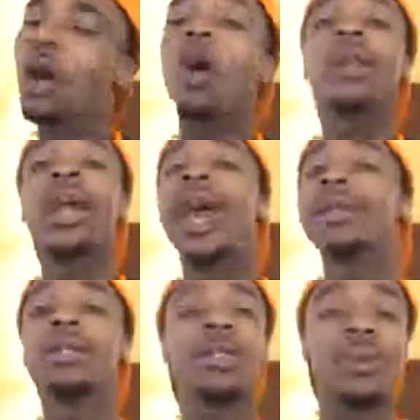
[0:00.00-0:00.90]
All they
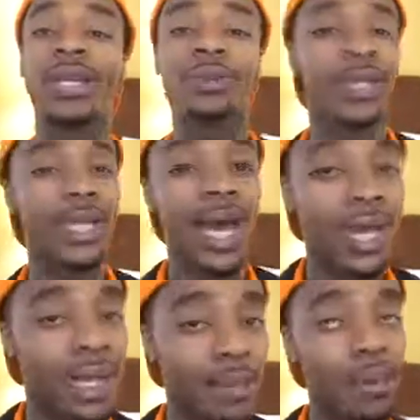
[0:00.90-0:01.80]
had to do, because it was tied
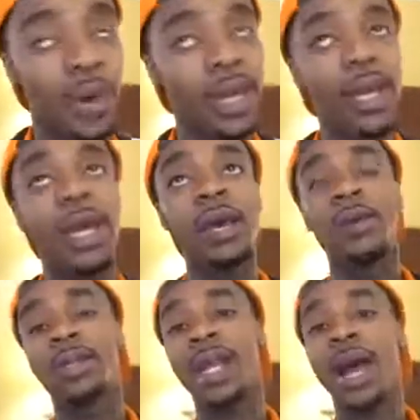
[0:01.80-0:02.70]
at that point,
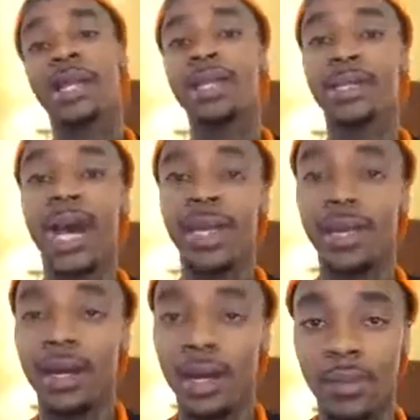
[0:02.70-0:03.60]
was knock it inside
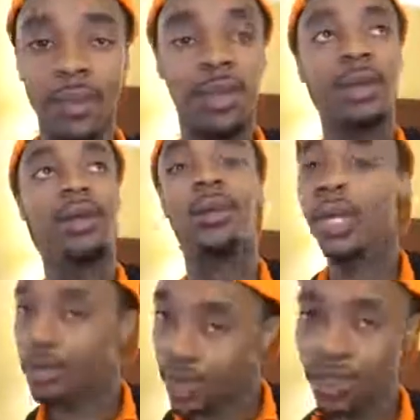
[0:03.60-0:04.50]
the cup. What
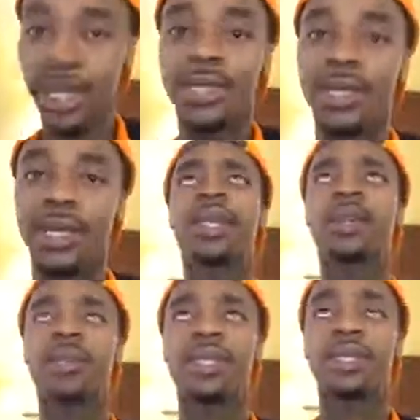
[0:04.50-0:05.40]
do you think they did? I
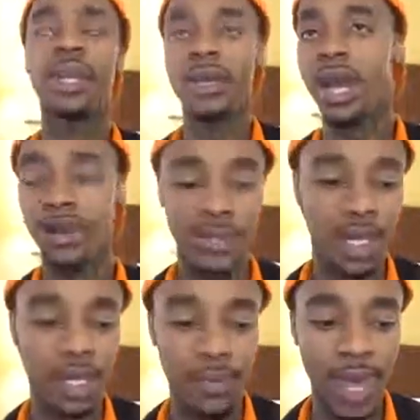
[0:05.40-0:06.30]
think it was the Sneaker Games
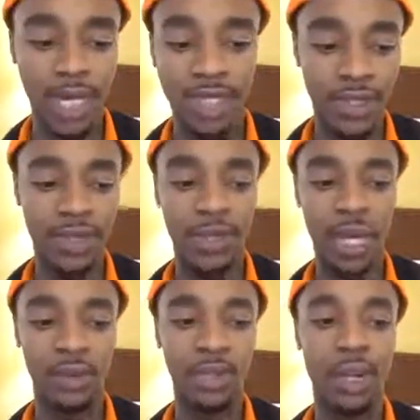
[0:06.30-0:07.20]
manager's,
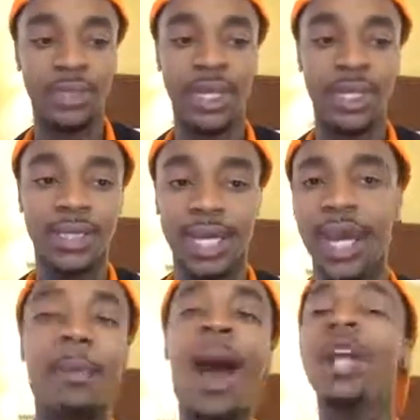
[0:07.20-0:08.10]
you know what I'm saying,
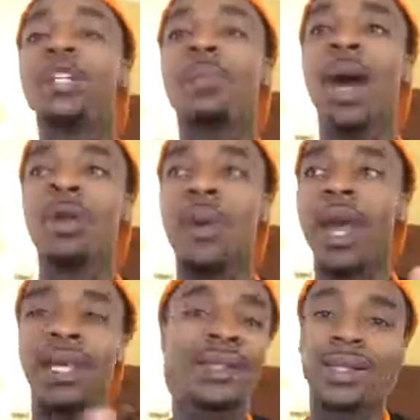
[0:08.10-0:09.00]
son. And mind you, by the
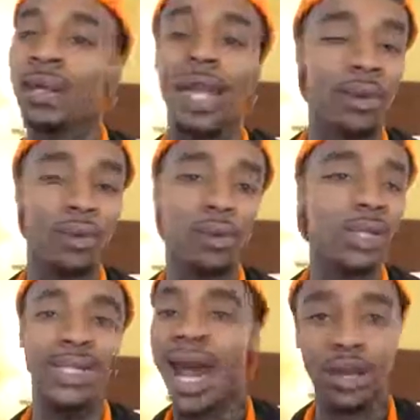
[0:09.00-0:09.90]
way, his son, like,
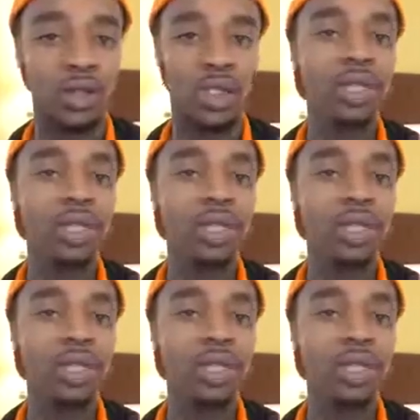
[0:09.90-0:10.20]
was not